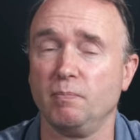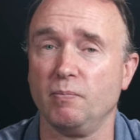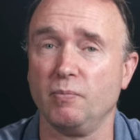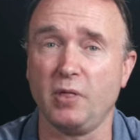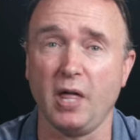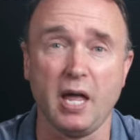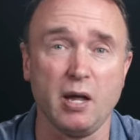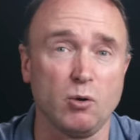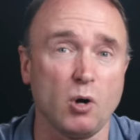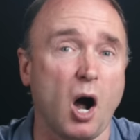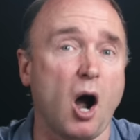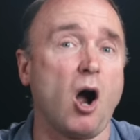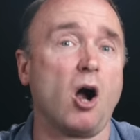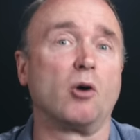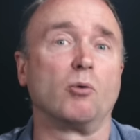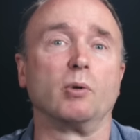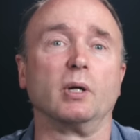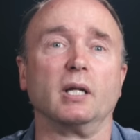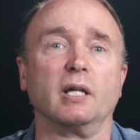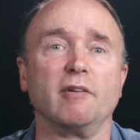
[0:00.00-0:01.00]
they
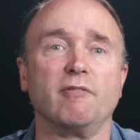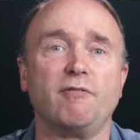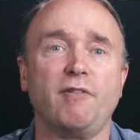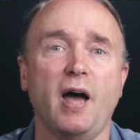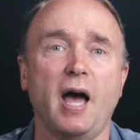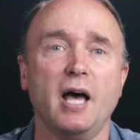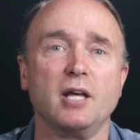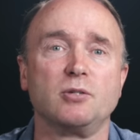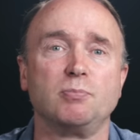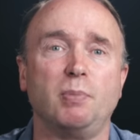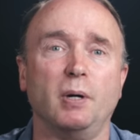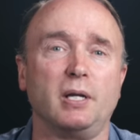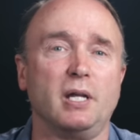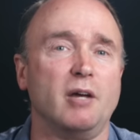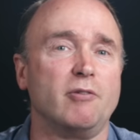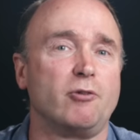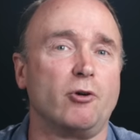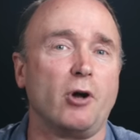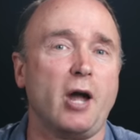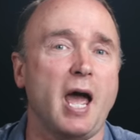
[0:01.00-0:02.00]
are really fast, but
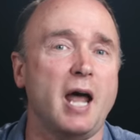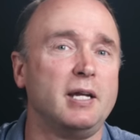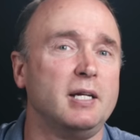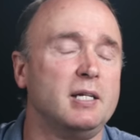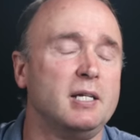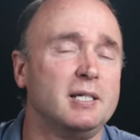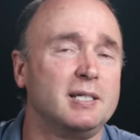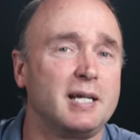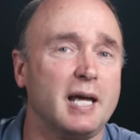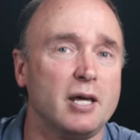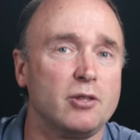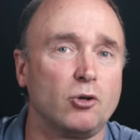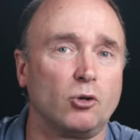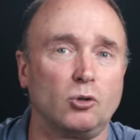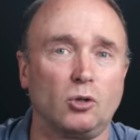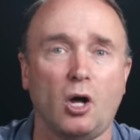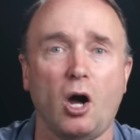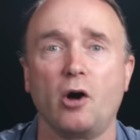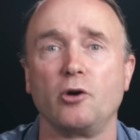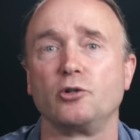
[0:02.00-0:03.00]
if you're editing together
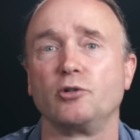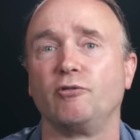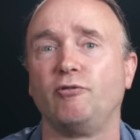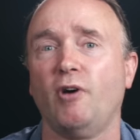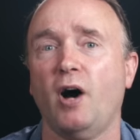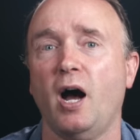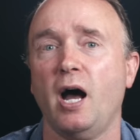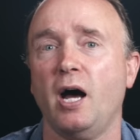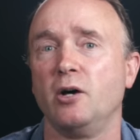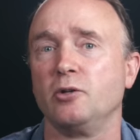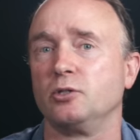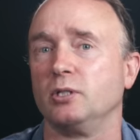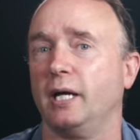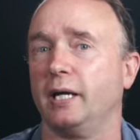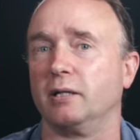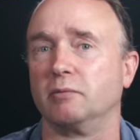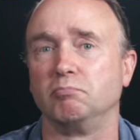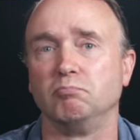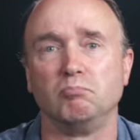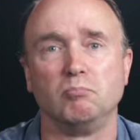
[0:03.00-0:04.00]
large files
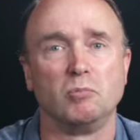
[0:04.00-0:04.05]
like